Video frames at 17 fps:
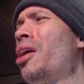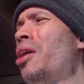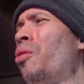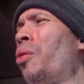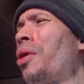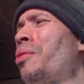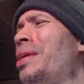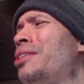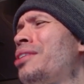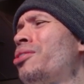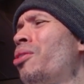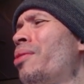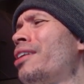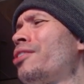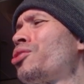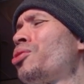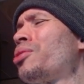What are we
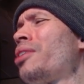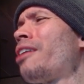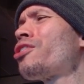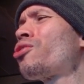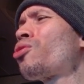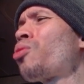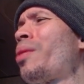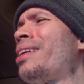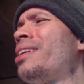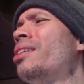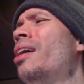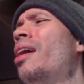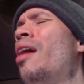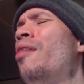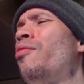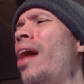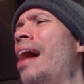doing in
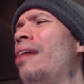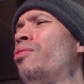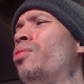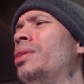2025